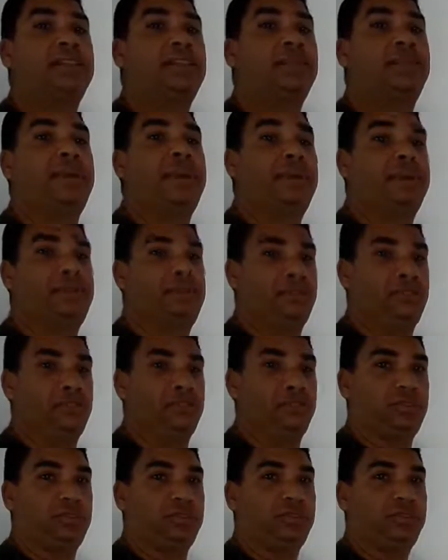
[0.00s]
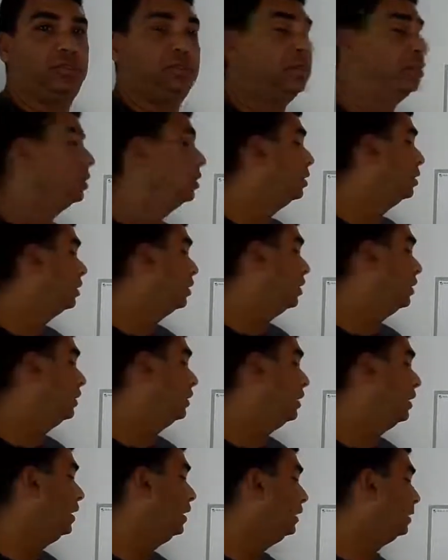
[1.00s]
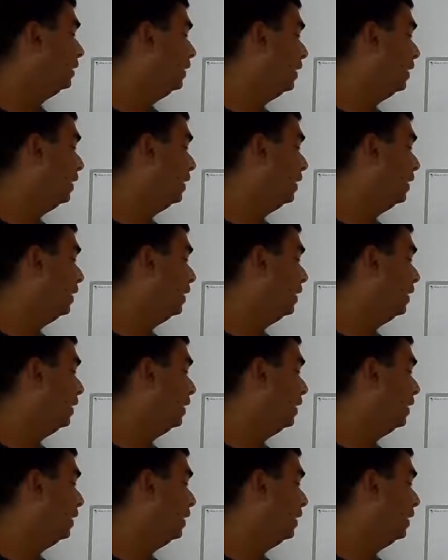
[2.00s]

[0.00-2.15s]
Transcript: your messages. These